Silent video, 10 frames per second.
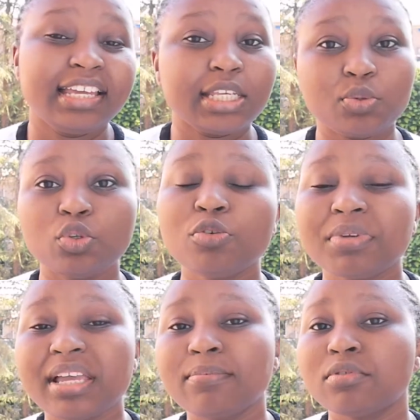it wouldn't
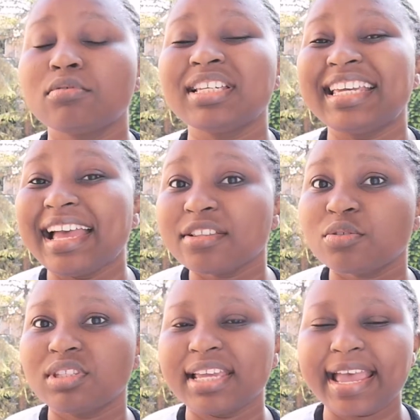be able to get
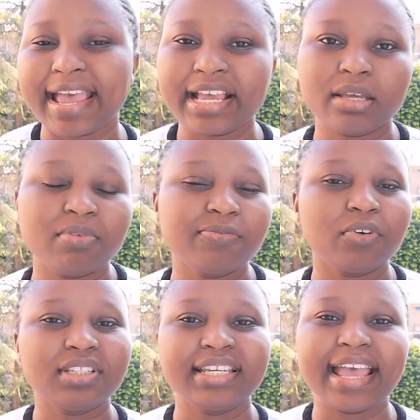to the egg
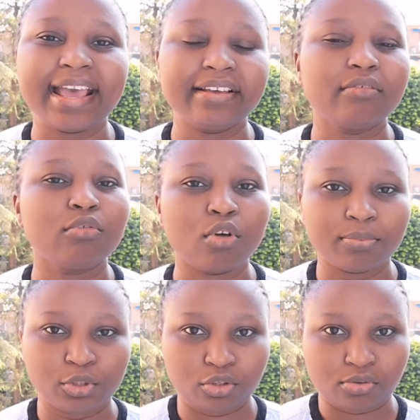before the egg
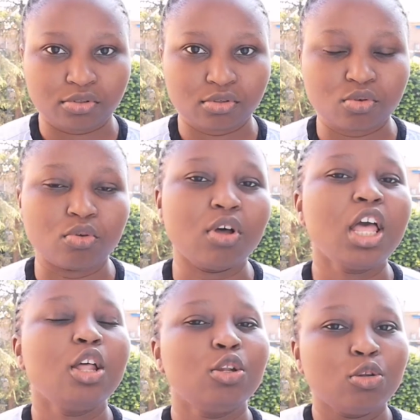ruptures. So
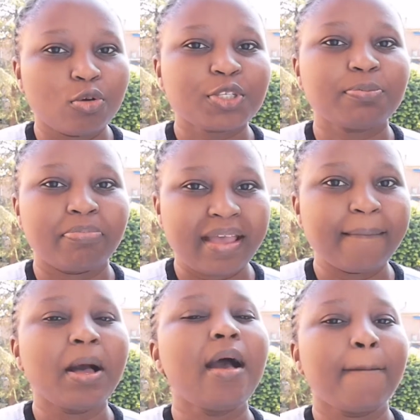low
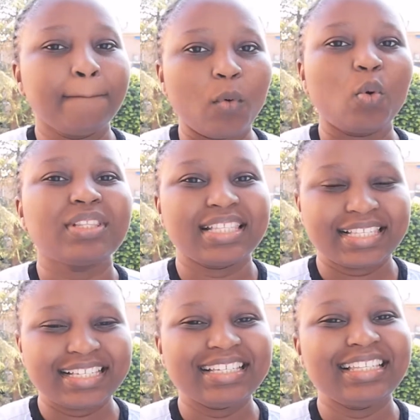sperm
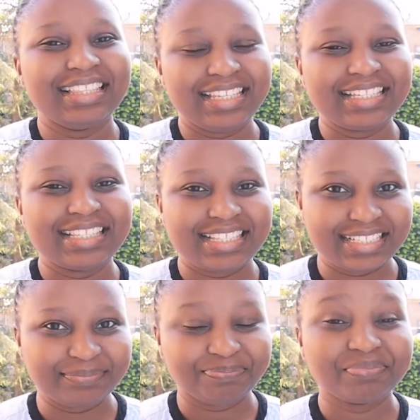
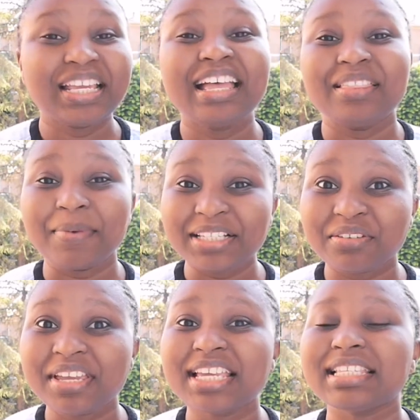motility. Number
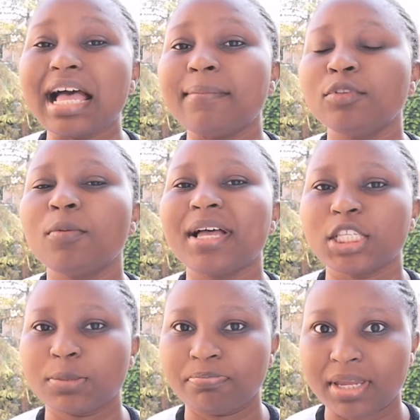three is abnormal
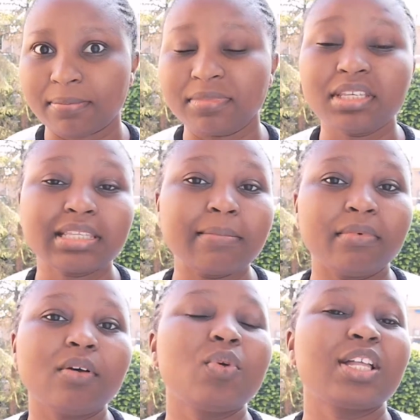sperm. This
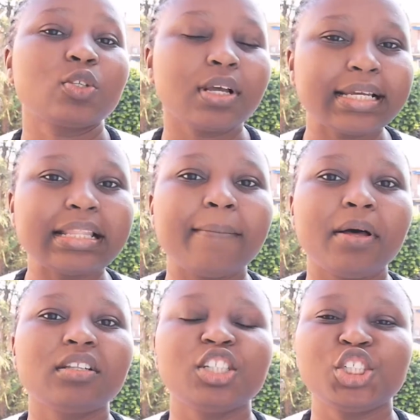time around, we are talking
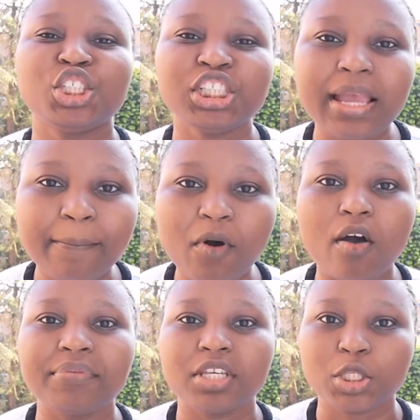about the shape
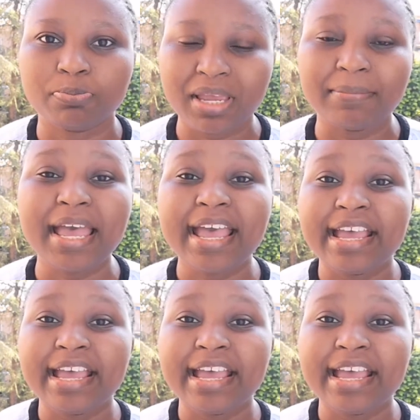of the sperm.